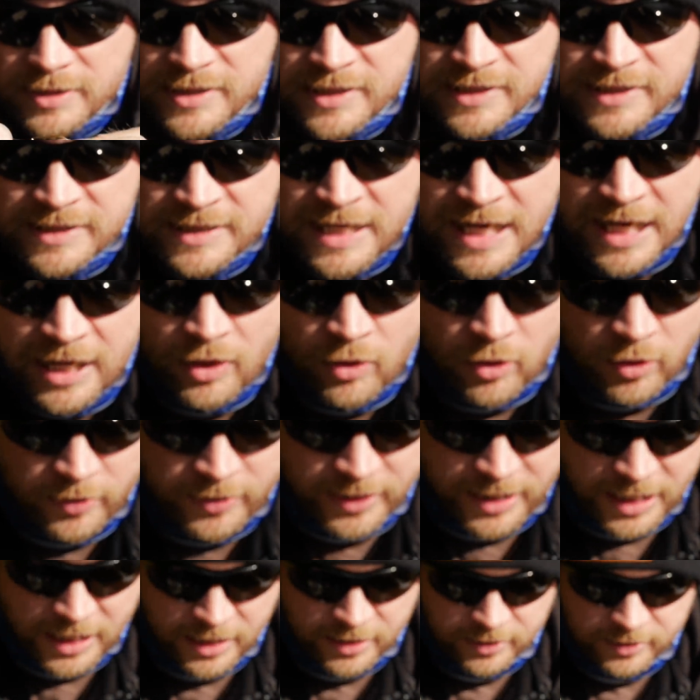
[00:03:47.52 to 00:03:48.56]
stay on
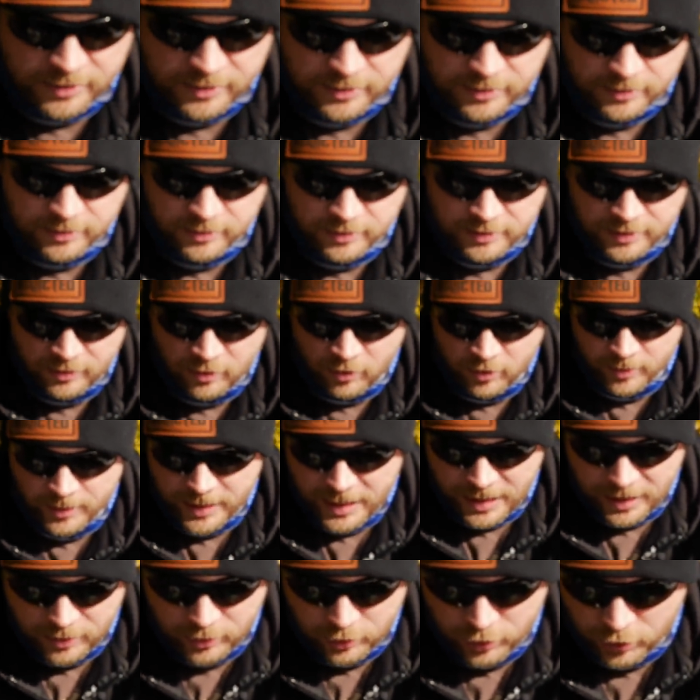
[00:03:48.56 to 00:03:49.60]
that
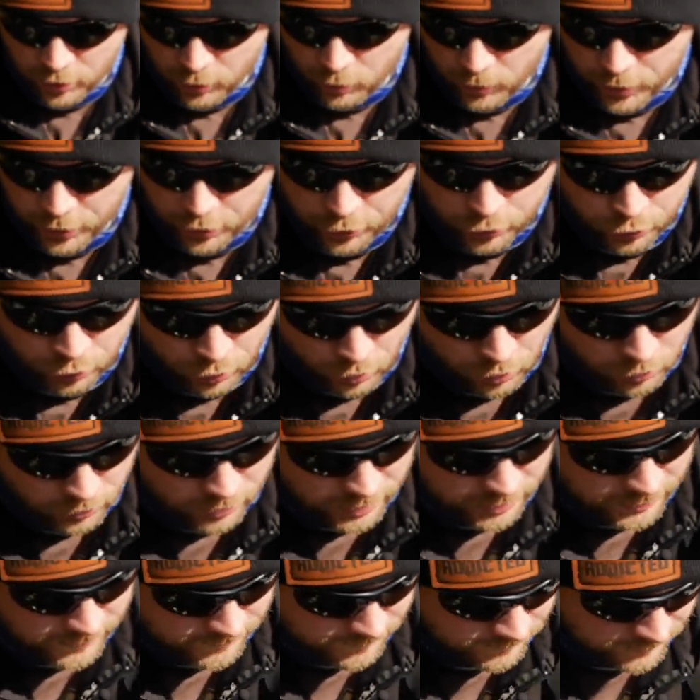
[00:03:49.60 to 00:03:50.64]
hook when you're
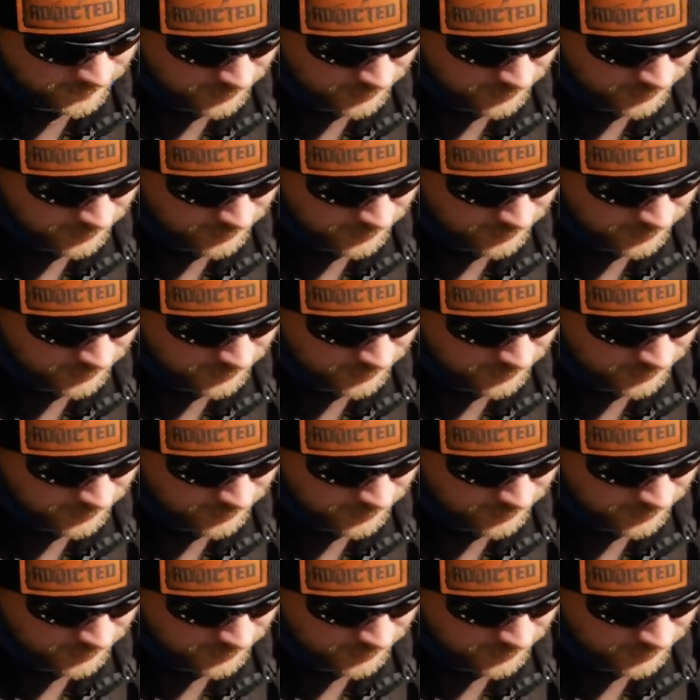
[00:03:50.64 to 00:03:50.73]
trolling it.